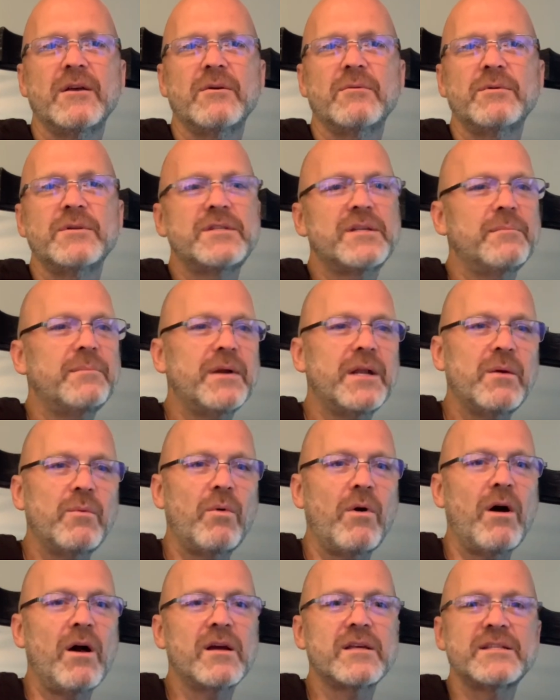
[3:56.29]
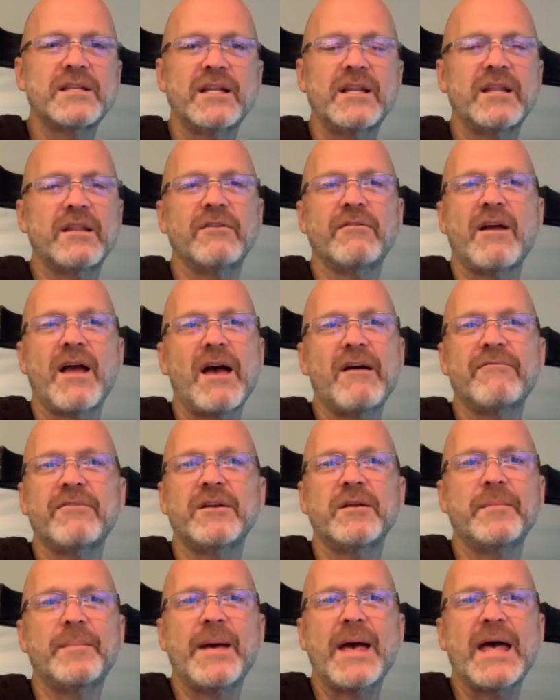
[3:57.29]
When somebody walks in and they're
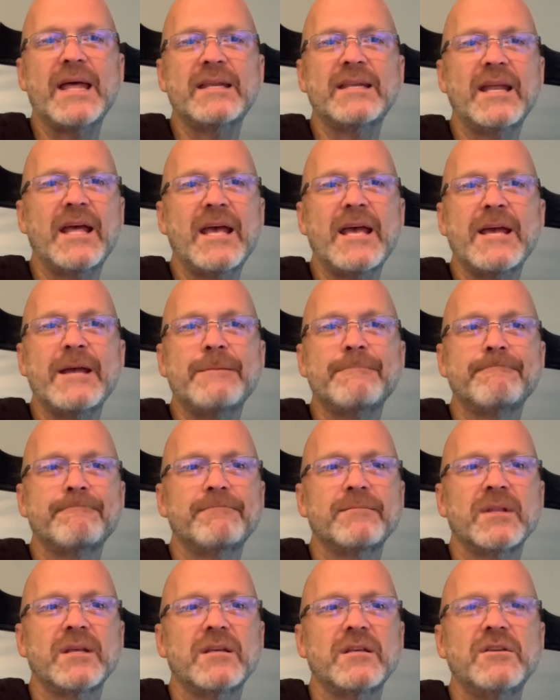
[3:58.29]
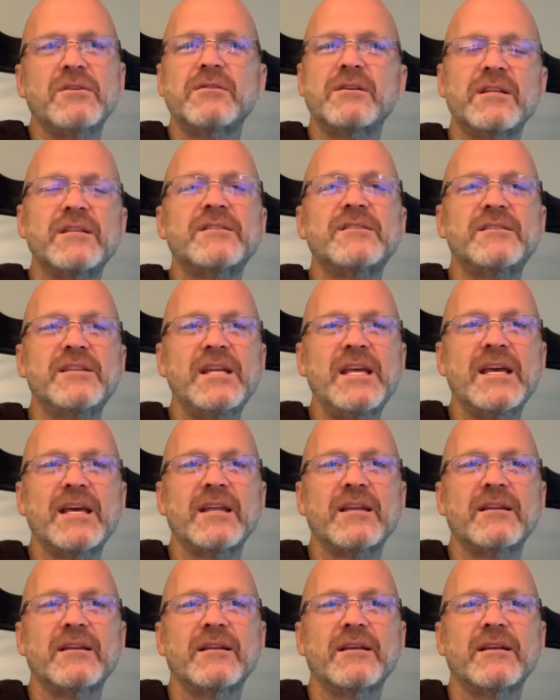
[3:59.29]
having a bad day, you can see it.